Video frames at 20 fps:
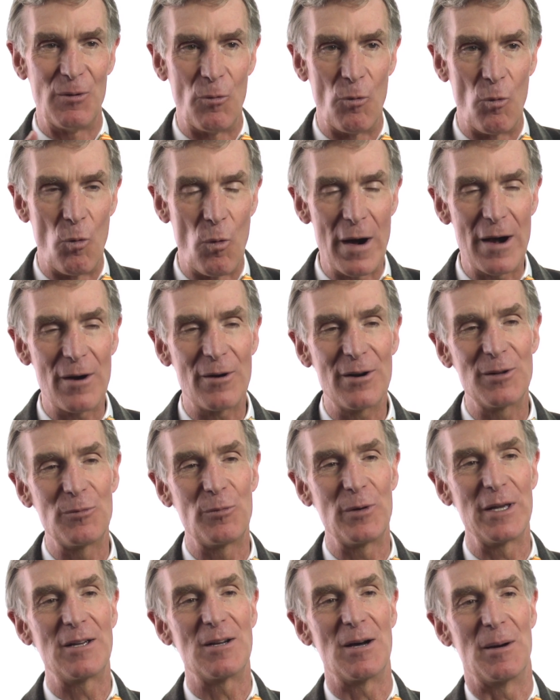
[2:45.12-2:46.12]
Where did
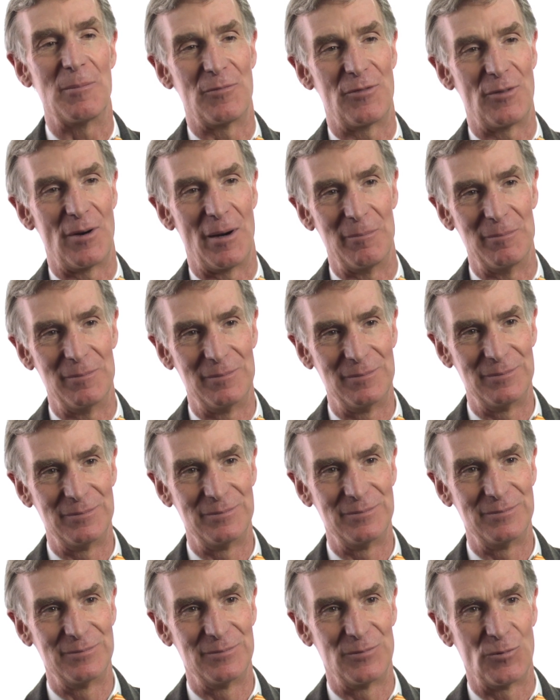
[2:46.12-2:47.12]
we come from?
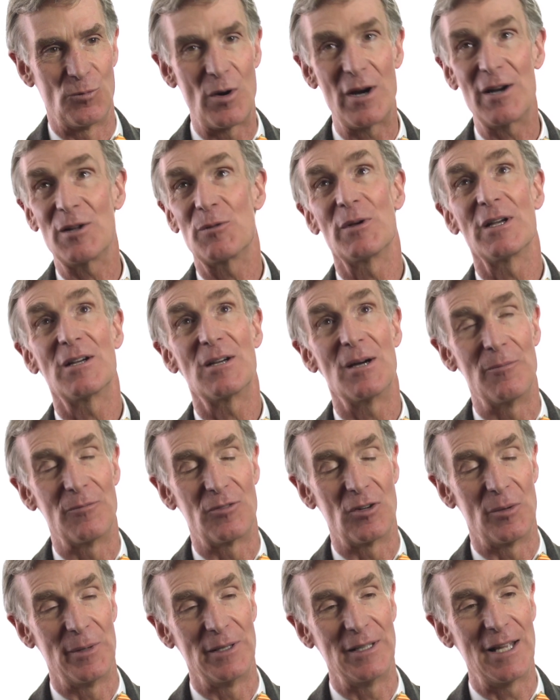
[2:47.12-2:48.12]
Where did we come
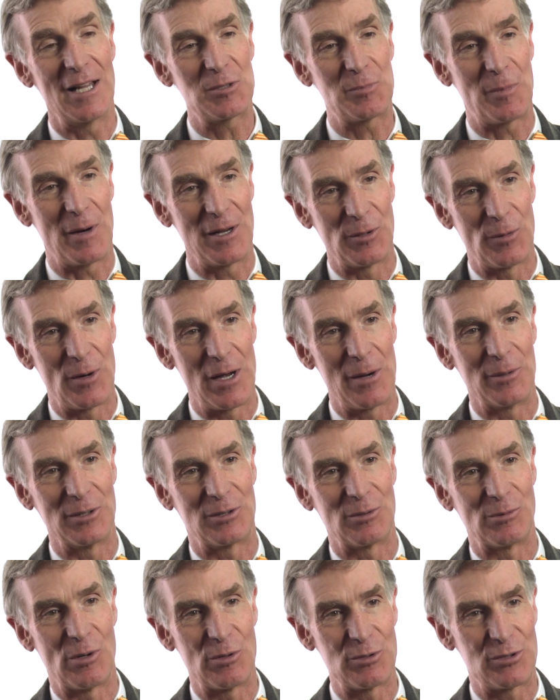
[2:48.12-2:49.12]
from? And that's, by the way,
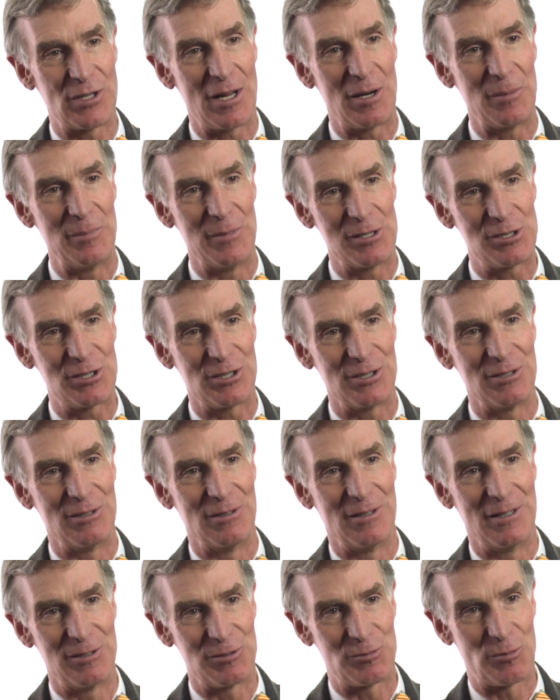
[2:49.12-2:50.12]
what the Rosetta
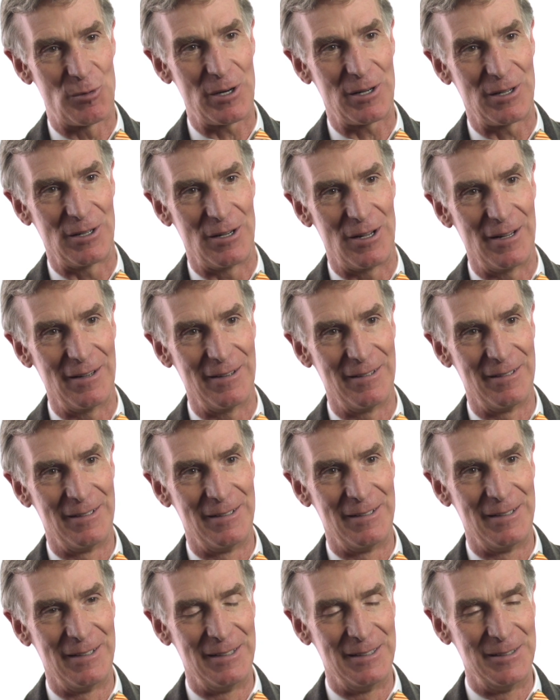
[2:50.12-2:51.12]
mission is working on.
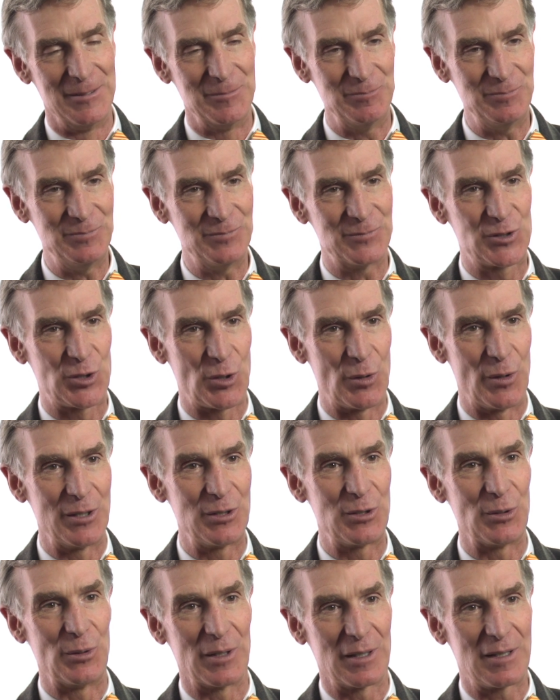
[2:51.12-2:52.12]
It's
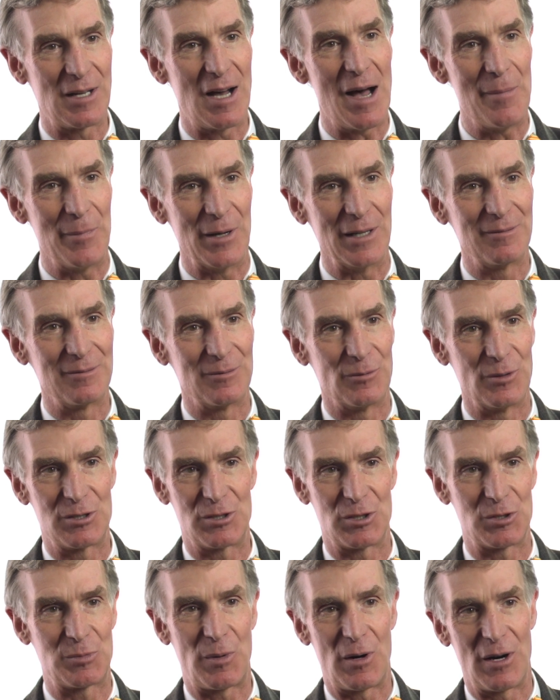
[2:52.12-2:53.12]
going to a comet,
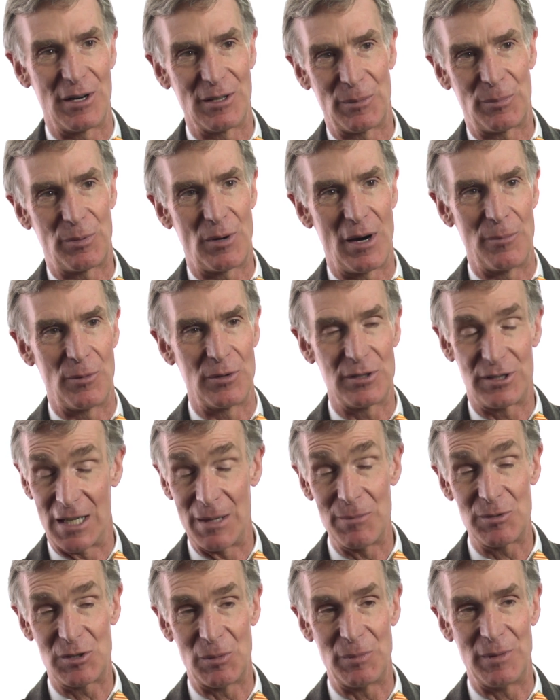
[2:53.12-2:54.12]
which is part of the
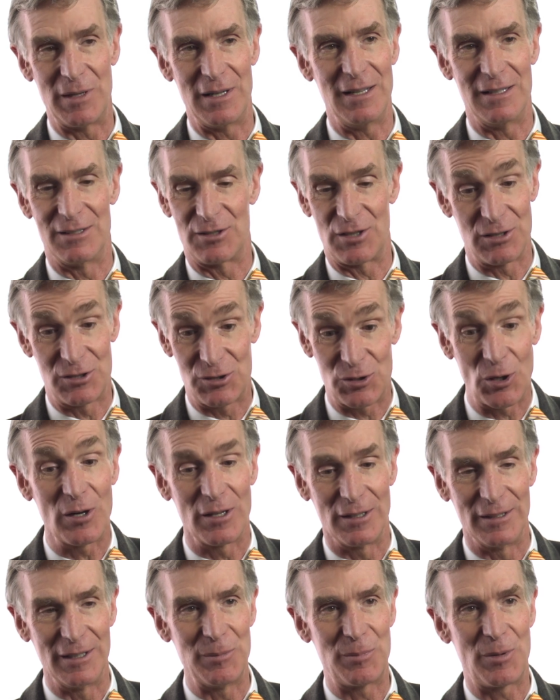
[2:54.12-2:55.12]
seems to be, and says
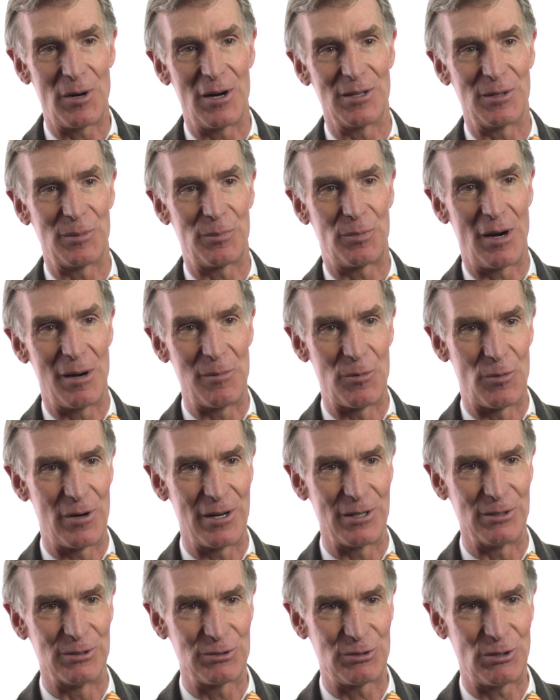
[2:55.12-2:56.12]
certainly, part of the
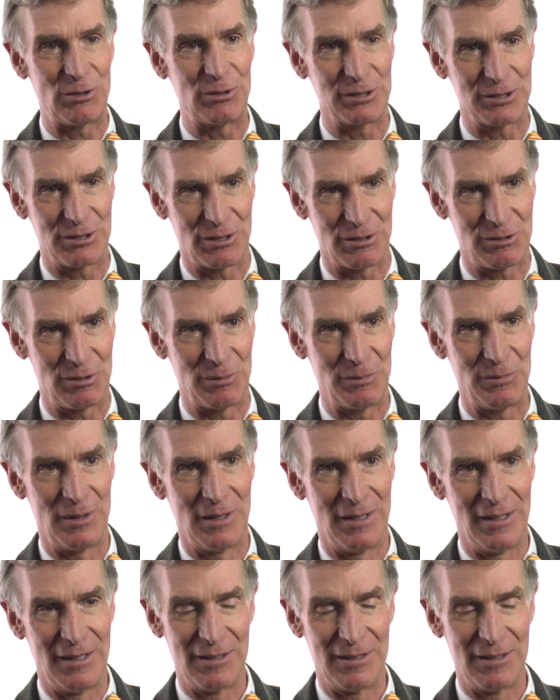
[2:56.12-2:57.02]
primordial solar system.